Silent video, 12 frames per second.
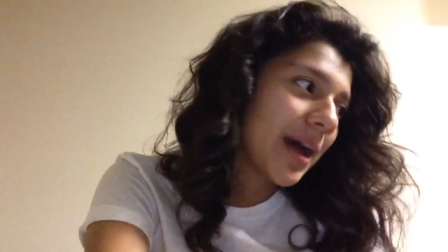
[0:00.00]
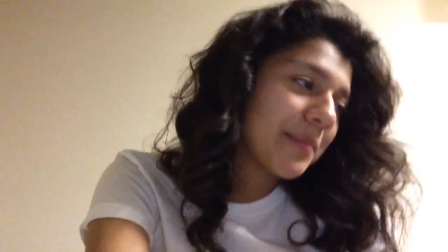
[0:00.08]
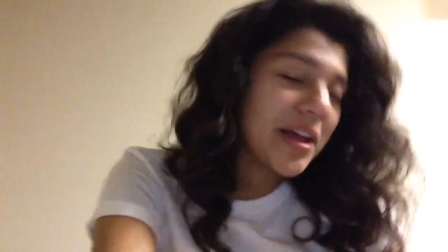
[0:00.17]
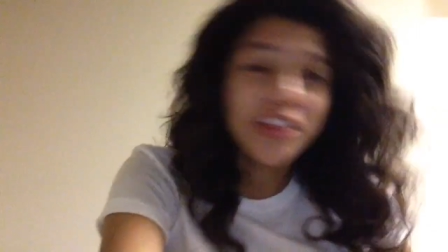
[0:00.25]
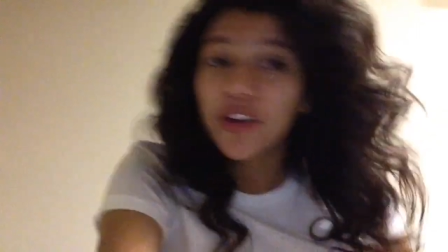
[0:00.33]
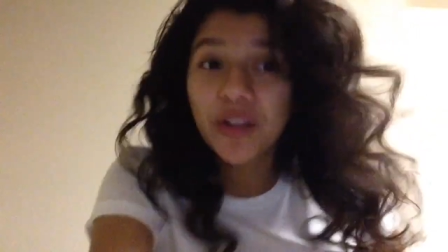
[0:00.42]

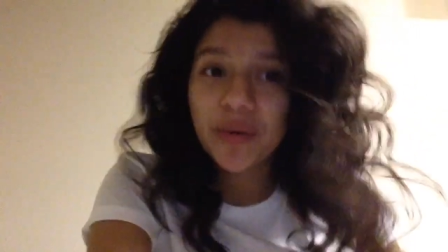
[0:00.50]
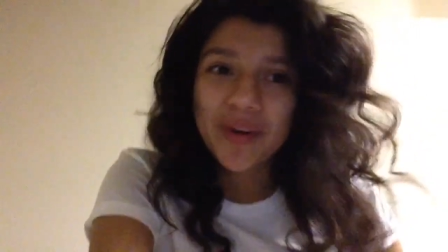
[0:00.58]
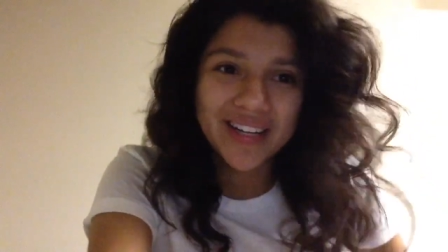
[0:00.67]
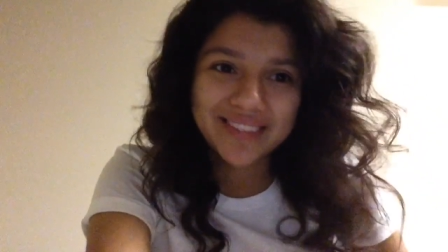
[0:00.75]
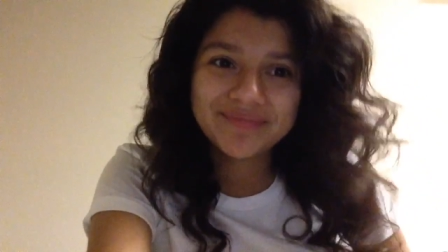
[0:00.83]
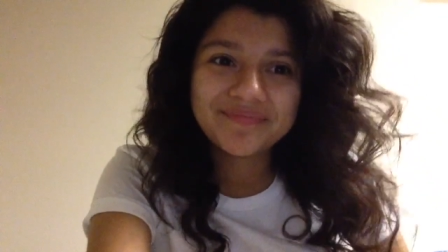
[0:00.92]
I'm not the only
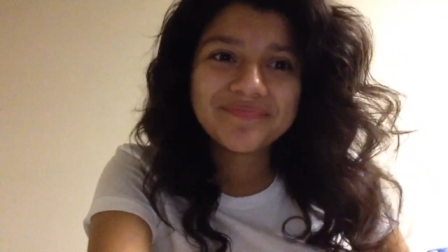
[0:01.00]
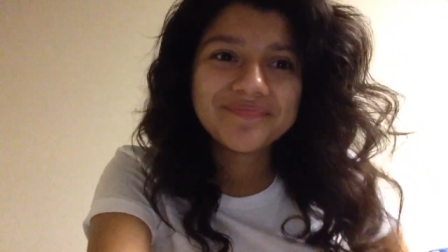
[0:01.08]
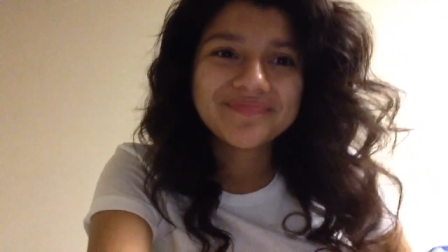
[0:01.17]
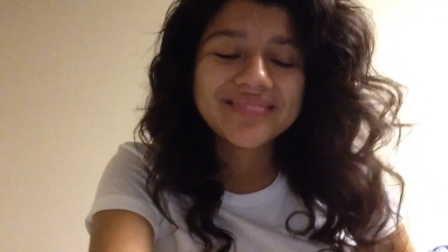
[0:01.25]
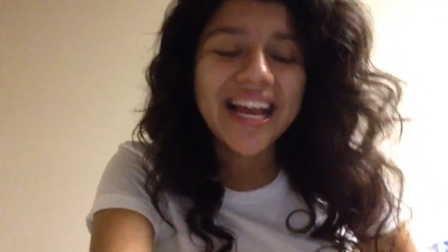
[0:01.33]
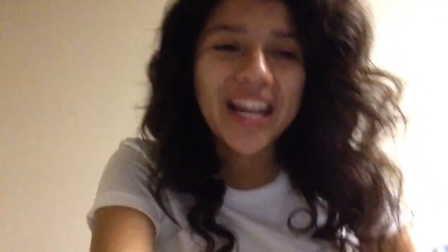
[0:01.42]
one.
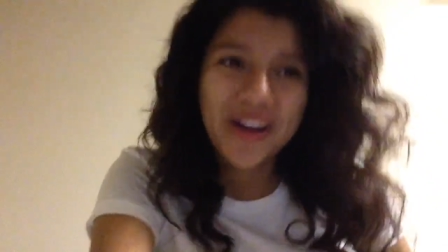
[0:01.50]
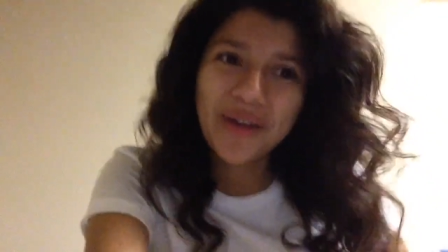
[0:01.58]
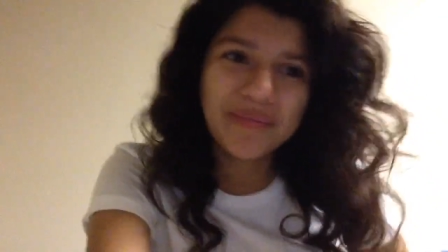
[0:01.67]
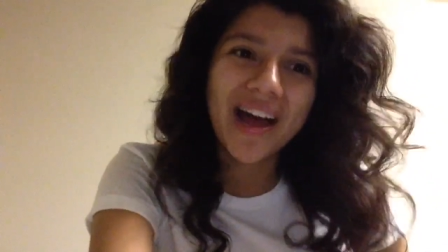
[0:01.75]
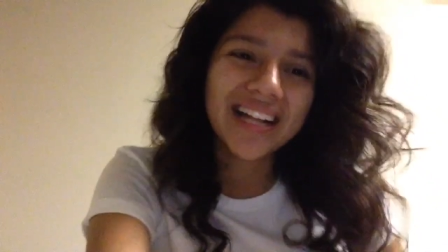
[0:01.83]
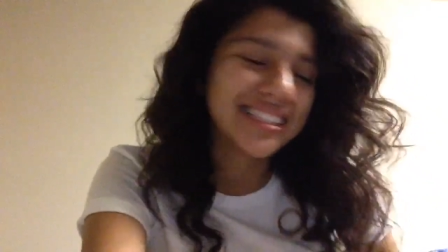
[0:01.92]
I know
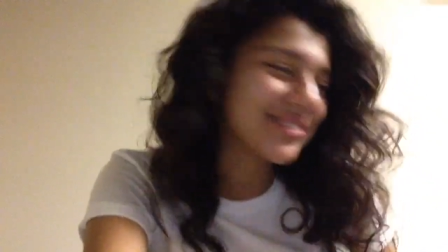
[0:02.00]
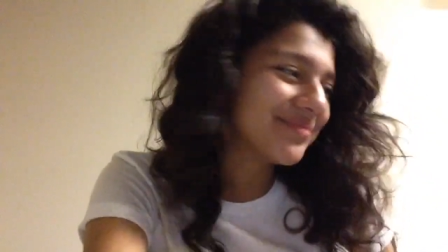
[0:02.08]
I'm not.